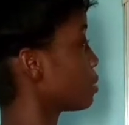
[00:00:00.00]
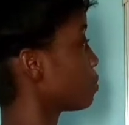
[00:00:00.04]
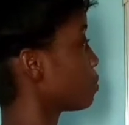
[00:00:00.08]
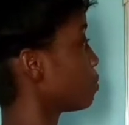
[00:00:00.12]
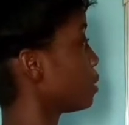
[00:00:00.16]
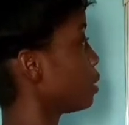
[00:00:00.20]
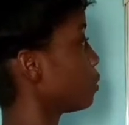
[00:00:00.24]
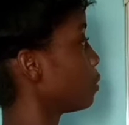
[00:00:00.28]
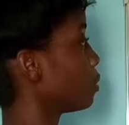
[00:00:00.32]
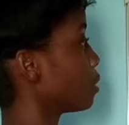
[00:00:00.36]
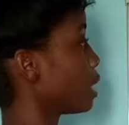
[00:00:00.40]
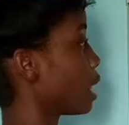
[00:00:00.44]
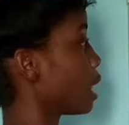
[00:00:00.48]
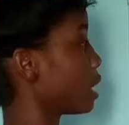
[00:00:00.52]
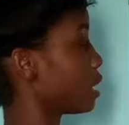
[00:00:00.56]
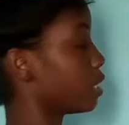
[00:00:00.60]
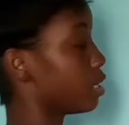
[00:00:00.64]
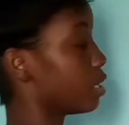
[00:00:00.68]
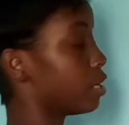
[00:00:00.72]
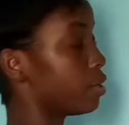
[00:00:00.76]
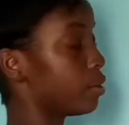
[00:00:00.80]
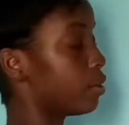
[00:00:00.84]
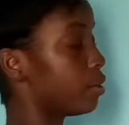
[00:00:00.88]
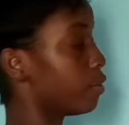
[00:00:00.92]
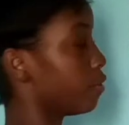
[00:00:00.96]
We know that the
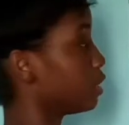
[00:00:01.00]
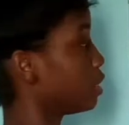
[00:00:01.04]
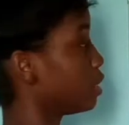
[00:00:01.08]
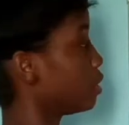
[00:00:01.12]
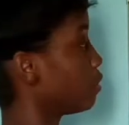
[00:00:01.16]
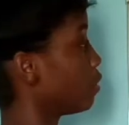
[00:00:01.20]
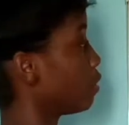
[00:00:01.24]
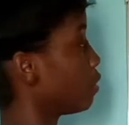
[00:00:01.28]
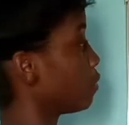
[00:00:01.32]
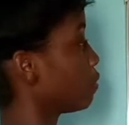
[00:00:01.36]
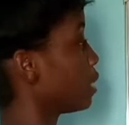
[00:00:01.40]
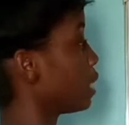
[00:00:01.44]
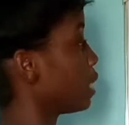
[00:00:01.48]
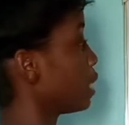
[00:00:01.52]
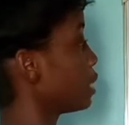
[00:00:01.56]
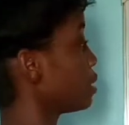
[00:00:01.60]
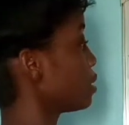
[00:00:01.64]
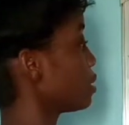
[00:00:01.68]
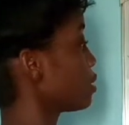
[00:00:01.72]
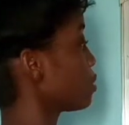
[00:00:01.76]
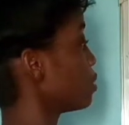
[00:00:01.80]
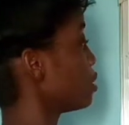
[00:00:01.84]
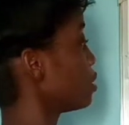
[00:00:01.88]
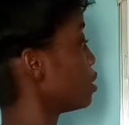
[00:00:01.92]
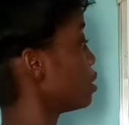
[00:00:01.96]
derivative of that is
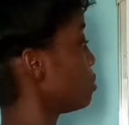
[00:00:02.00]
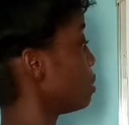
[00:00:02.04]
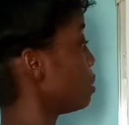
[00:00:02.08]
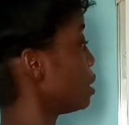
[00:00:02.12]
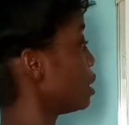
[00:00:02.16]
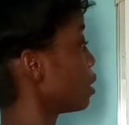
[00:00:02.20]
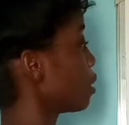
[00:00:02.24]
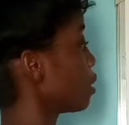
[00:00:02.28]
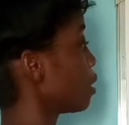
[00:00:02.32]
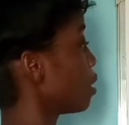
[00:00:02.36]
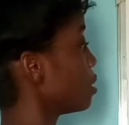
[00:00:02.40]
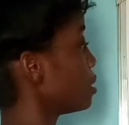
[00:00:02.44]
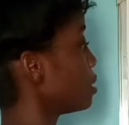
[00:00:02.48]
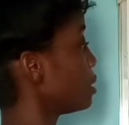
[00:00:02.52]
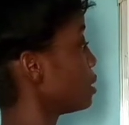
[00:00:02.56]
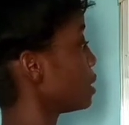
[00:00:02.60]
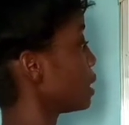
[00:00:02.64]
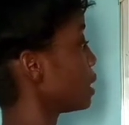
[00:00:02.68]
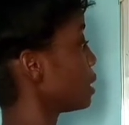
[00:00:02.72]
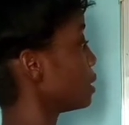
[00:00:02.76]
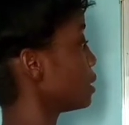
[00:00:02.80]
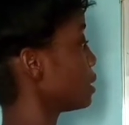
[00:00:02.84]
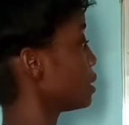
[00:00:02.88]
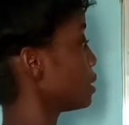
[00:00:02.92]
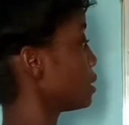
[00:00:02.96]
going to be the
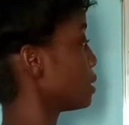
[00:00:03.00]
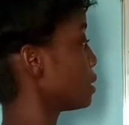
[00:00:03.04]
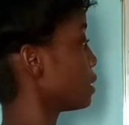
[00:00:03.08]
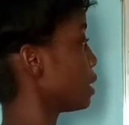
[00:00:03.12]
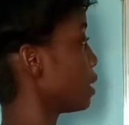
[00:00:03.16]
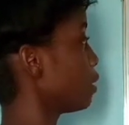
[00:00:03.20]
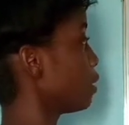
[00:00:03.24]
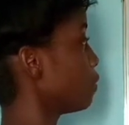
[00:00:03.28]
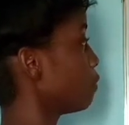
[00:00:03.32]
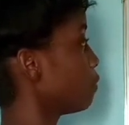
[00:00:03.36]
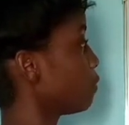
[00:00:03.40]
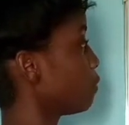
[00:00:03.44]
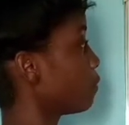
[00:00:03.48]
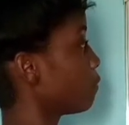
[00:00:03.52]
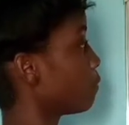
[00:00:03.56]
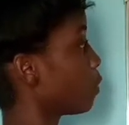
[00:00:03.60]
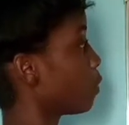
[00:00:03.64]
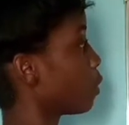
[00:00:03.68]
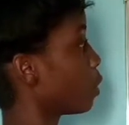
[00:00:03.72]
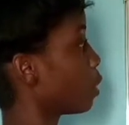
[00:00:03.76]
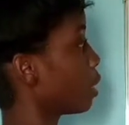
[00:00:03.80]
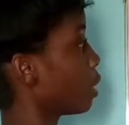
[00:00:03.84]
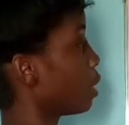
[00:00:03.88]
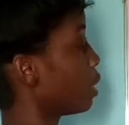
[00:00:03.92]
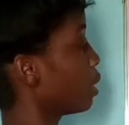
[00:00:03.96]
constant itself,
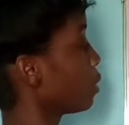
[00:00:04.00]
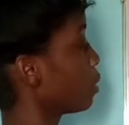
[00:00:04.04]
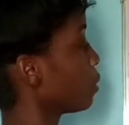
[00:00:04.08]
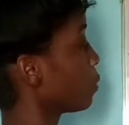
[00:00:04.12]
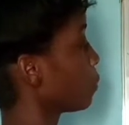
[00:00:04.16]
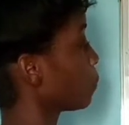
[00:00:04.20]
4,